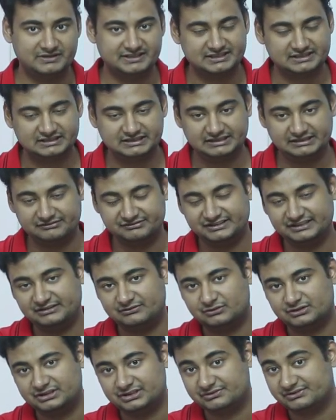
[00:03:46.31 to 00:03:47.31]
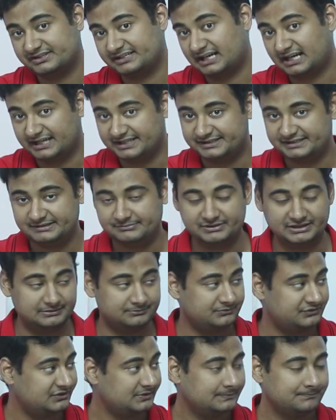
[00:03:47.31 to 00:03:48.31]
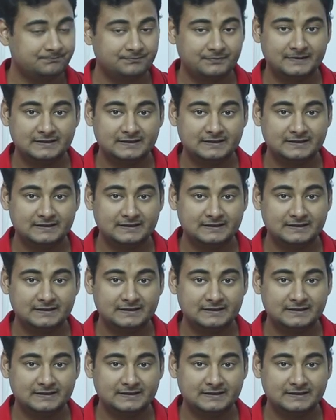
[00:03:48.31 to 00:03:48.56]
Basically, if they were using ICBMs,